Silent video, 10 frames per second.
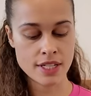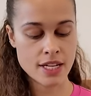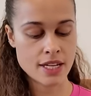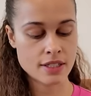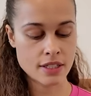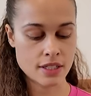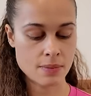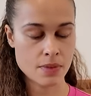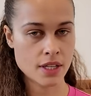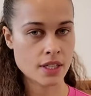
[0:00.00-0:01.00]
say yes to
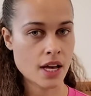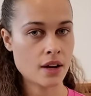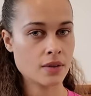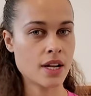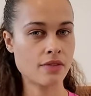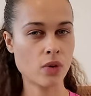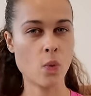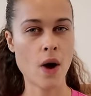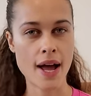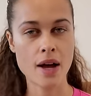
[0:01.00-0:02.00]
something that I'll never
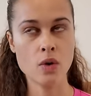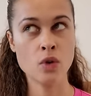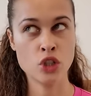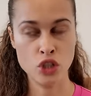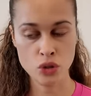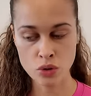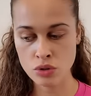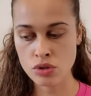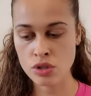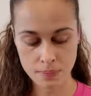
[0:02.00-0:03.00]
wear or
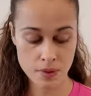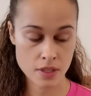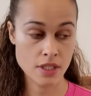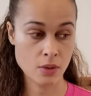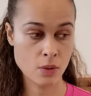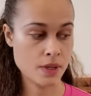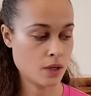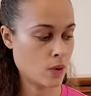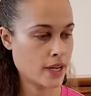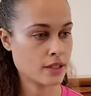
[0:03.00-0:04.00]
use because it will be
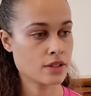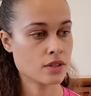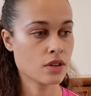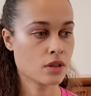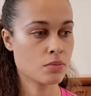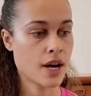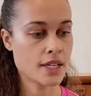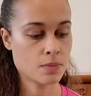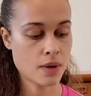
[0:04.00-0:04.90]
a waste on the brand's